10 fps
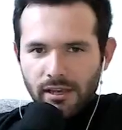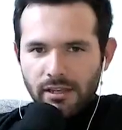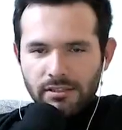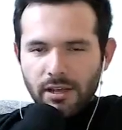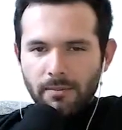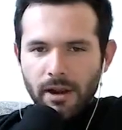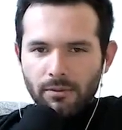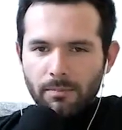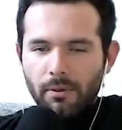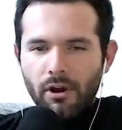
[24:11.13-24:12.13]
He's coming
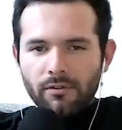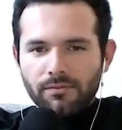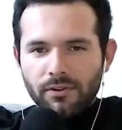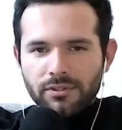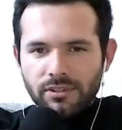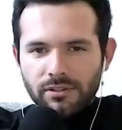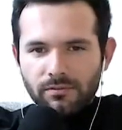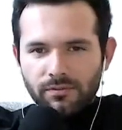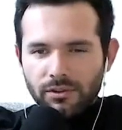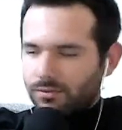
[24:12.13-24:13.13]
out with a first
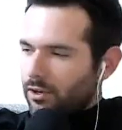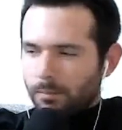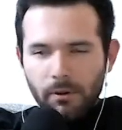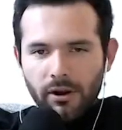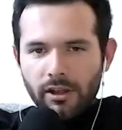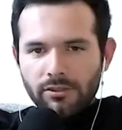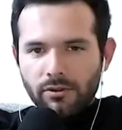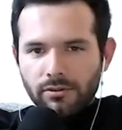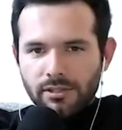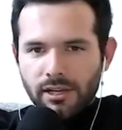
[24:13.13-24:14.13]
video part in
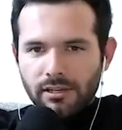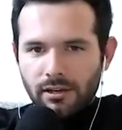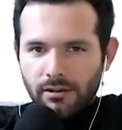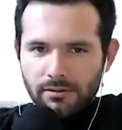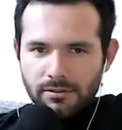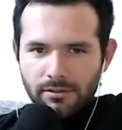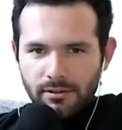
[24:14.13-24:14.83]
13 years.